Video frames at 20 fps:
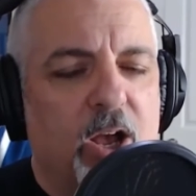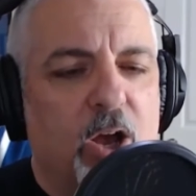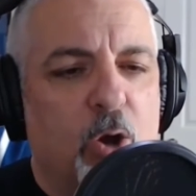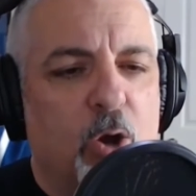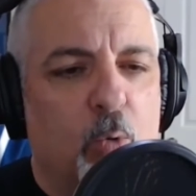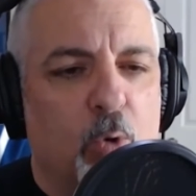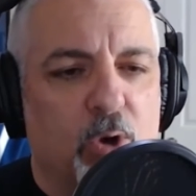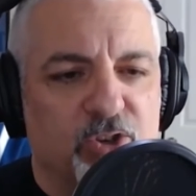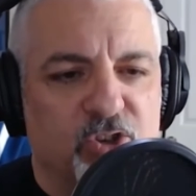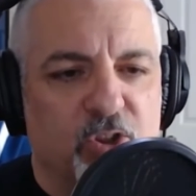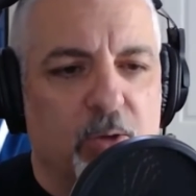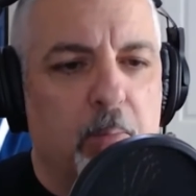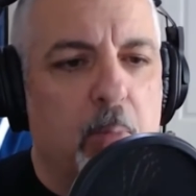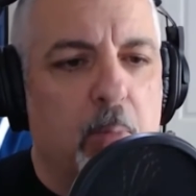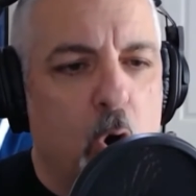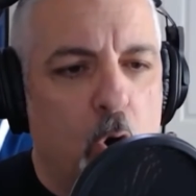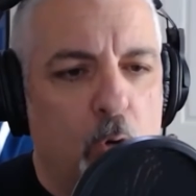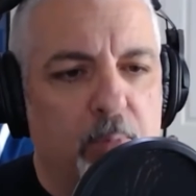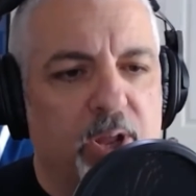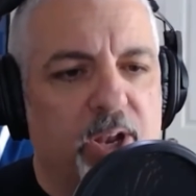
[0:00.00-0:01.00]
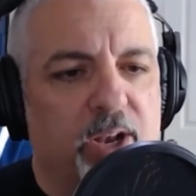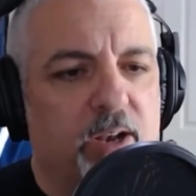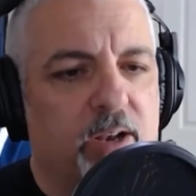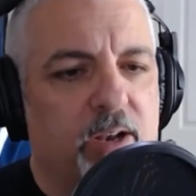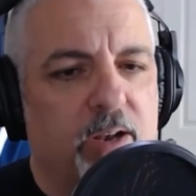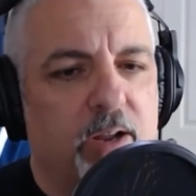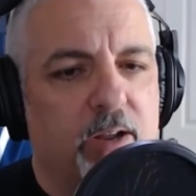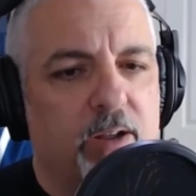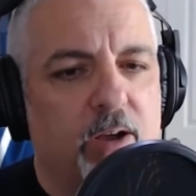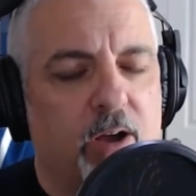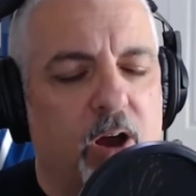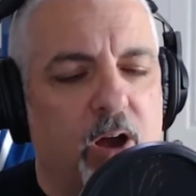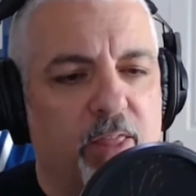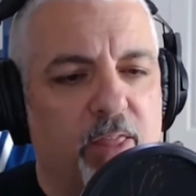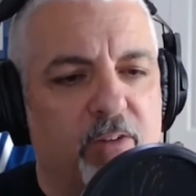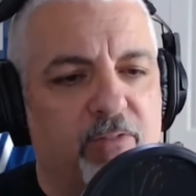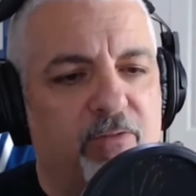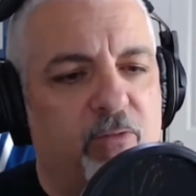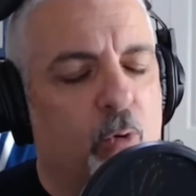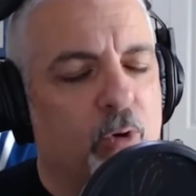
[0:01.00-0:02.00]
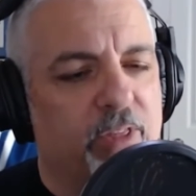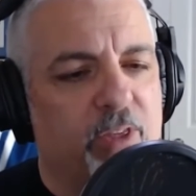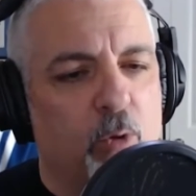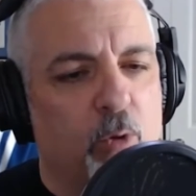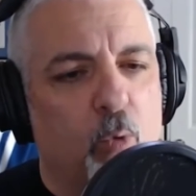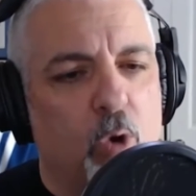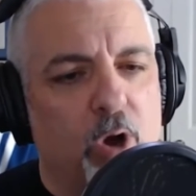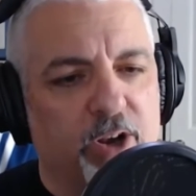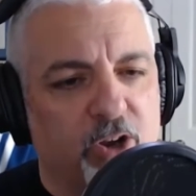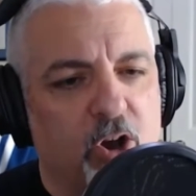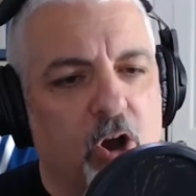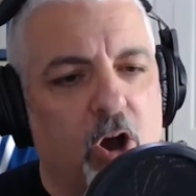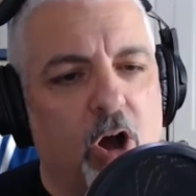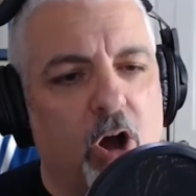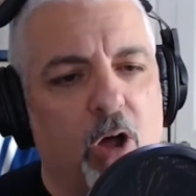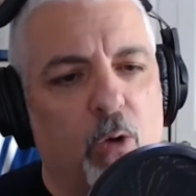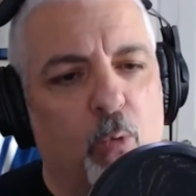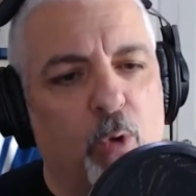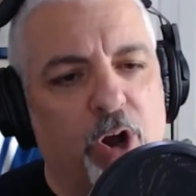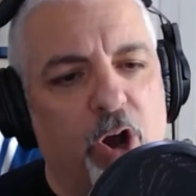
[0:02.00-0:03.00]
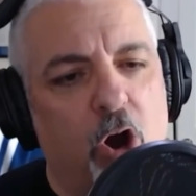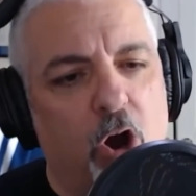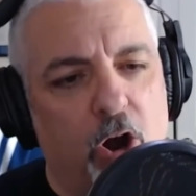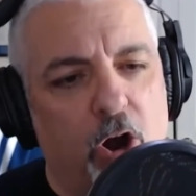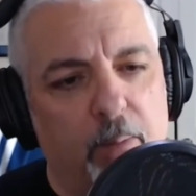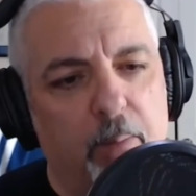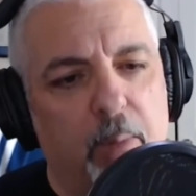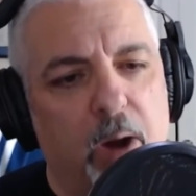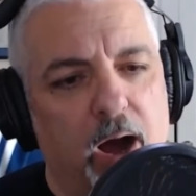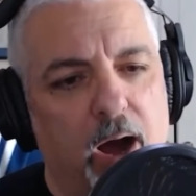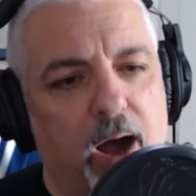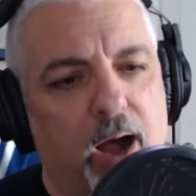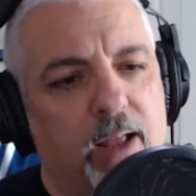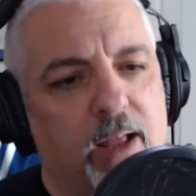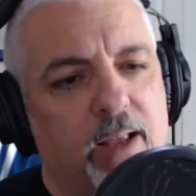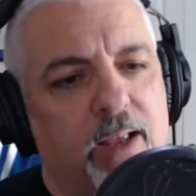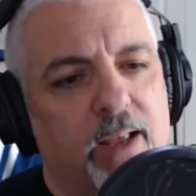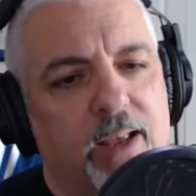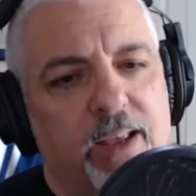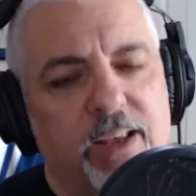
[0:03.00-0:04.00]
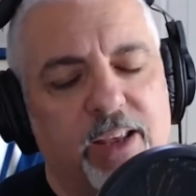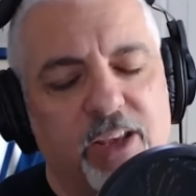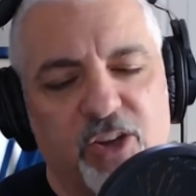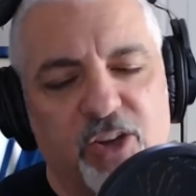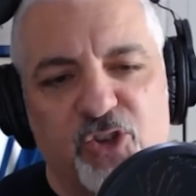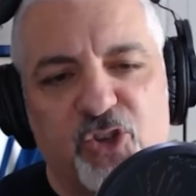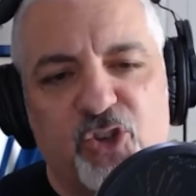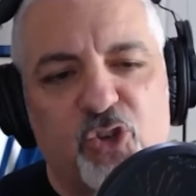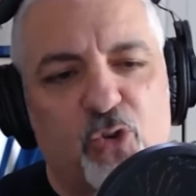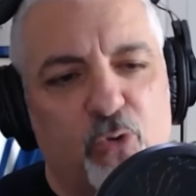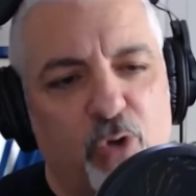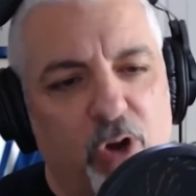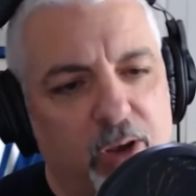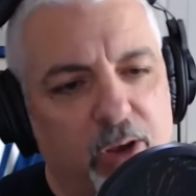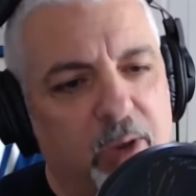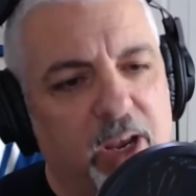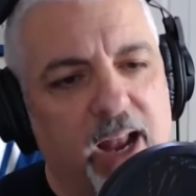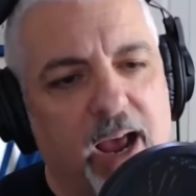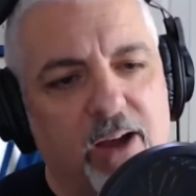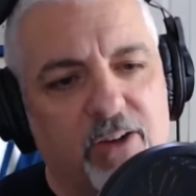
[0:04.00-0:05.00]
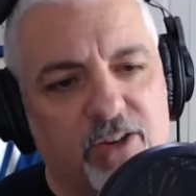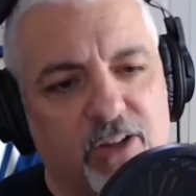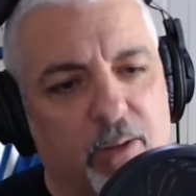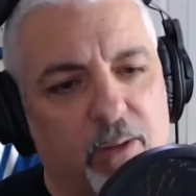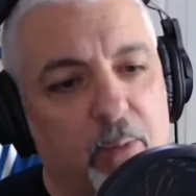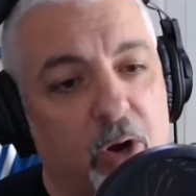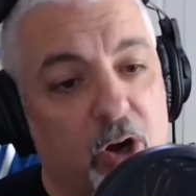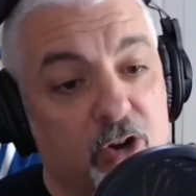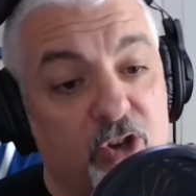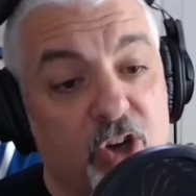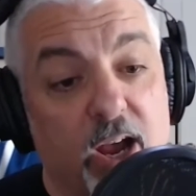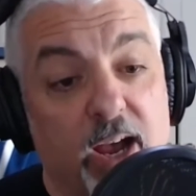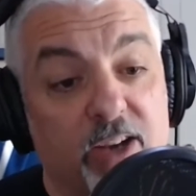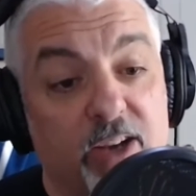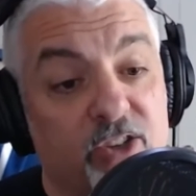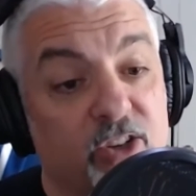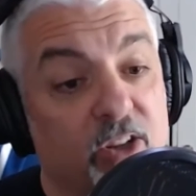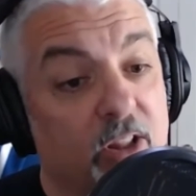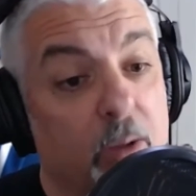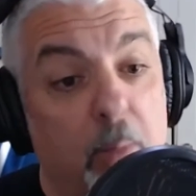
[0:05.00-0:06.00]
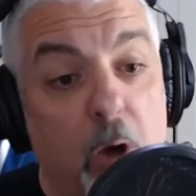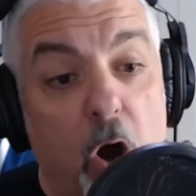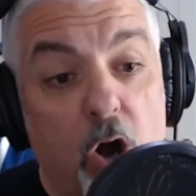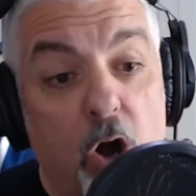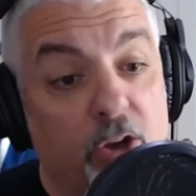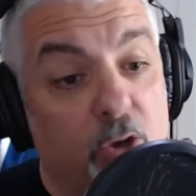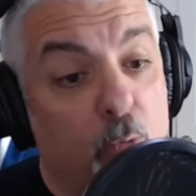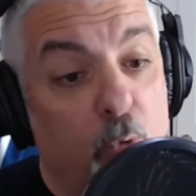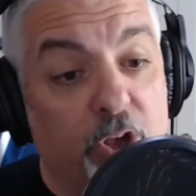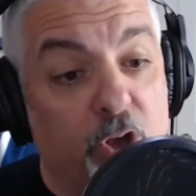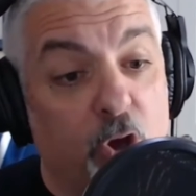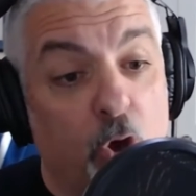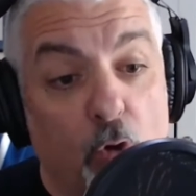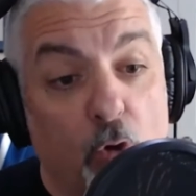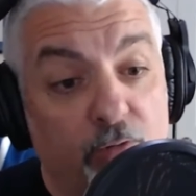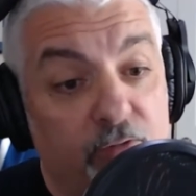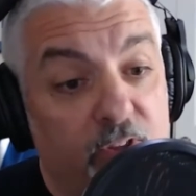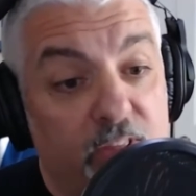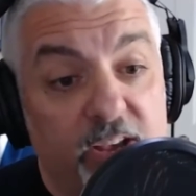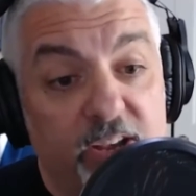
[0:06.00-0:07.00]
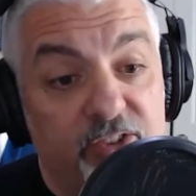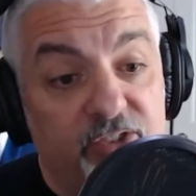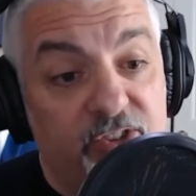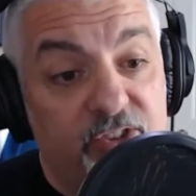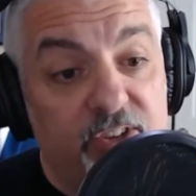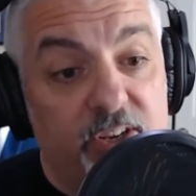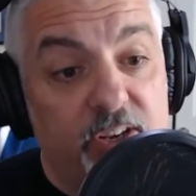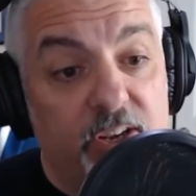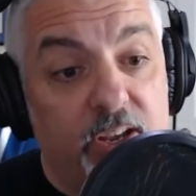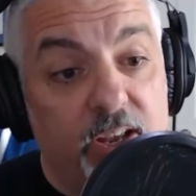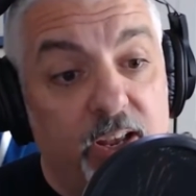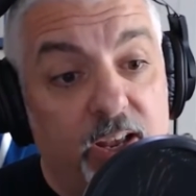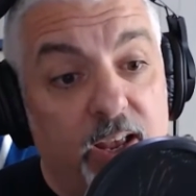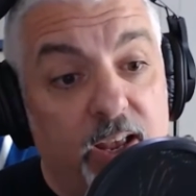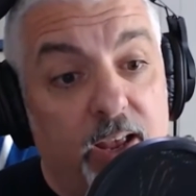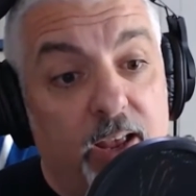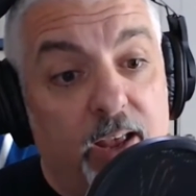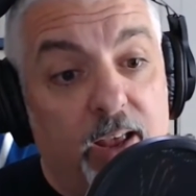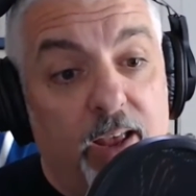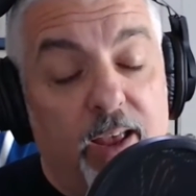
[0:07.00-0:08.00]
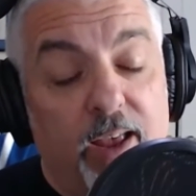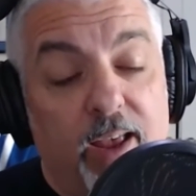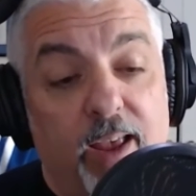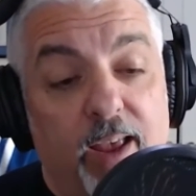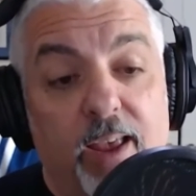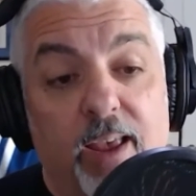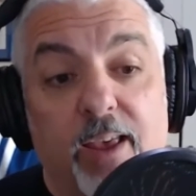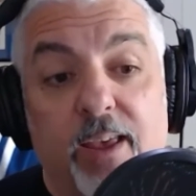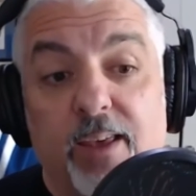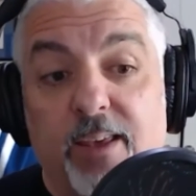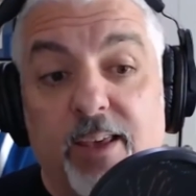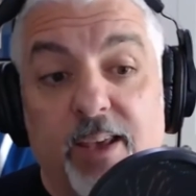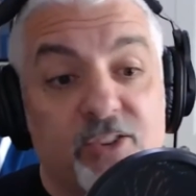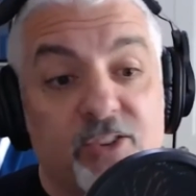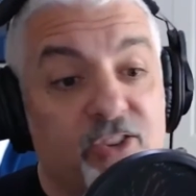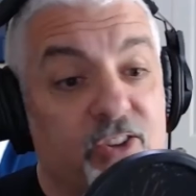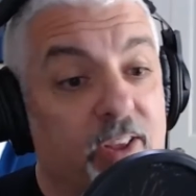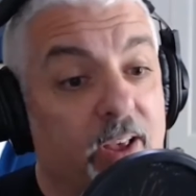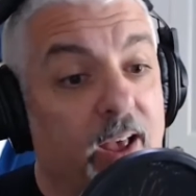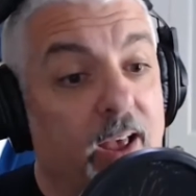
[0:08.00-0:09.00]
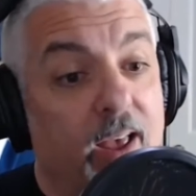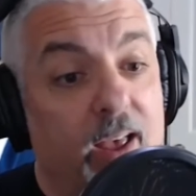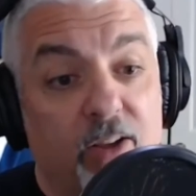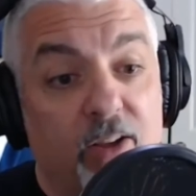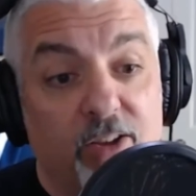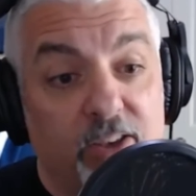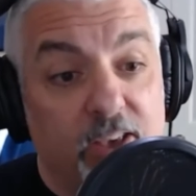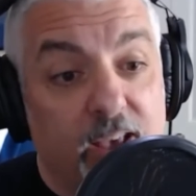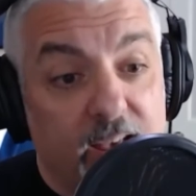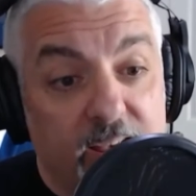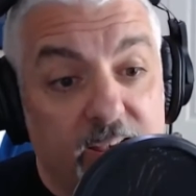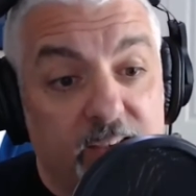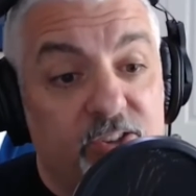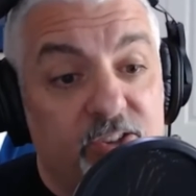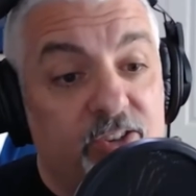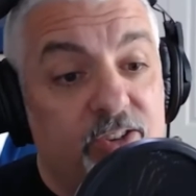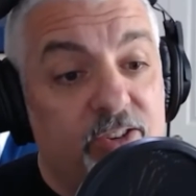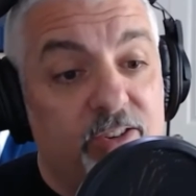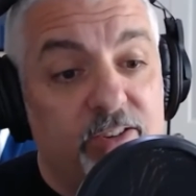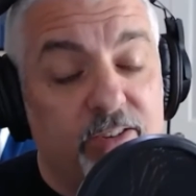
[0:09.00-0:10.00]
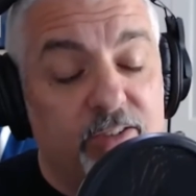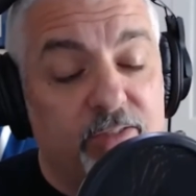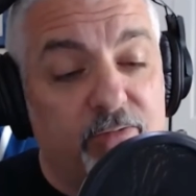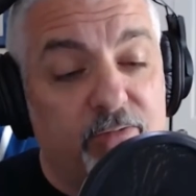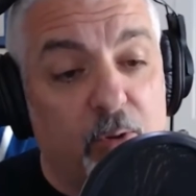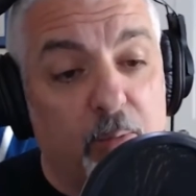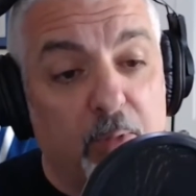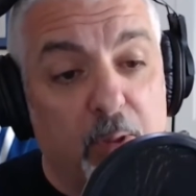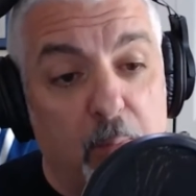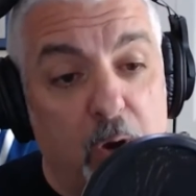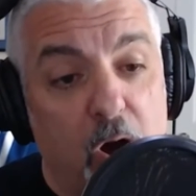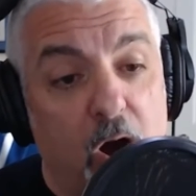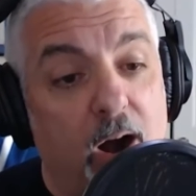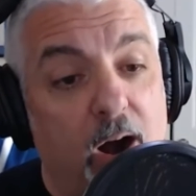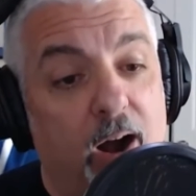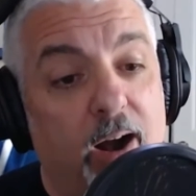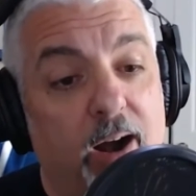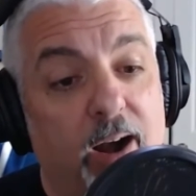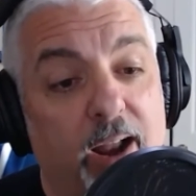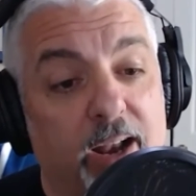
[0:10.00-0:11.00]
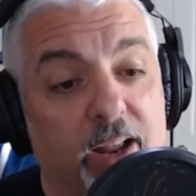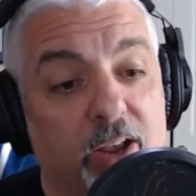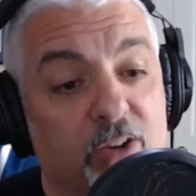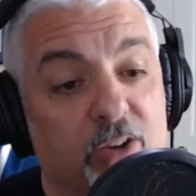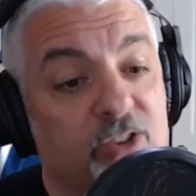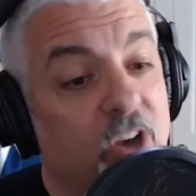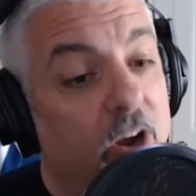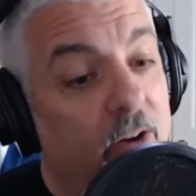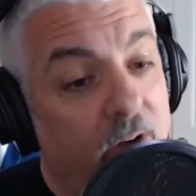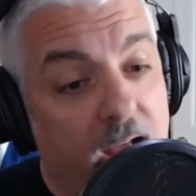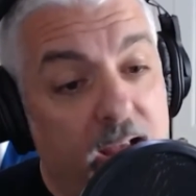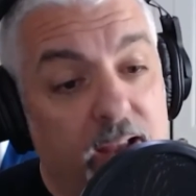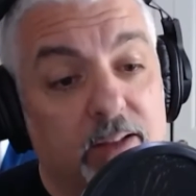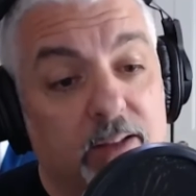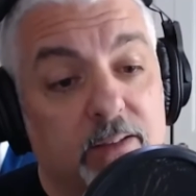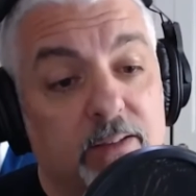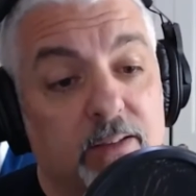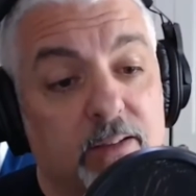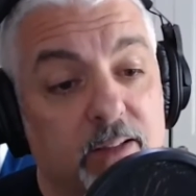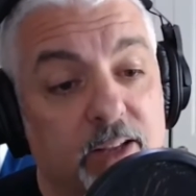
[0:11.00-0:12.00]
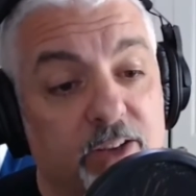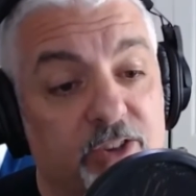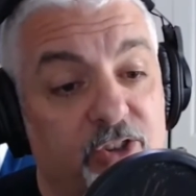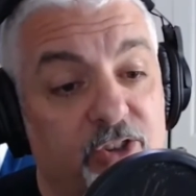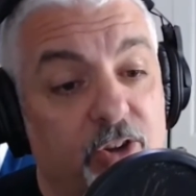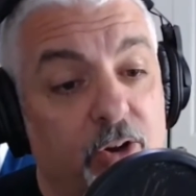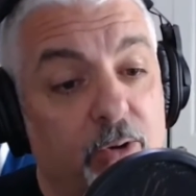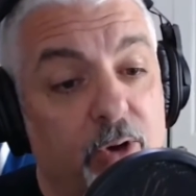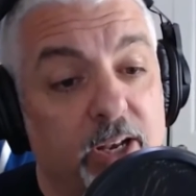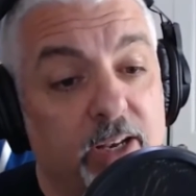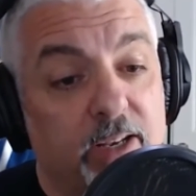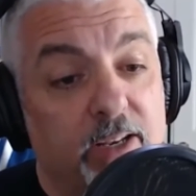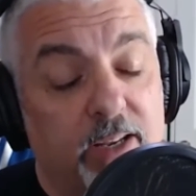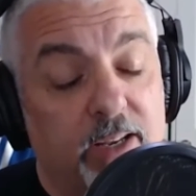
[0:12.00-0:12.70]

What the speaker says: was the moment on the 4th and 1 call when Harbaugh is screaming out to Lamar Jackson, "Lamar, you want to go for this?" He gets the hell yes from Lamar, and he goes, "All right, let's do it."